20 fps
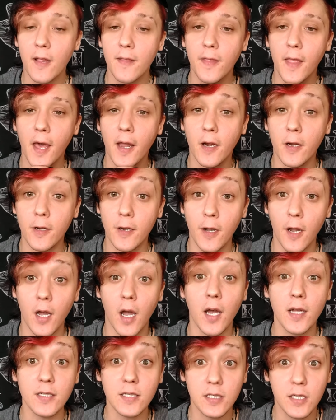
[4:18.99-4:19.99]
that are
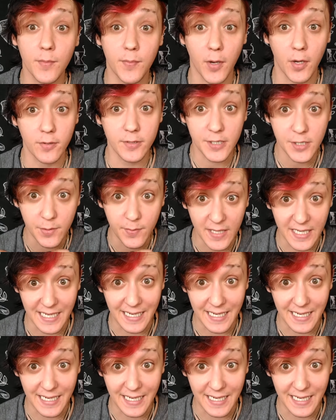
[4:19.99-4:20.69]
not supposed to be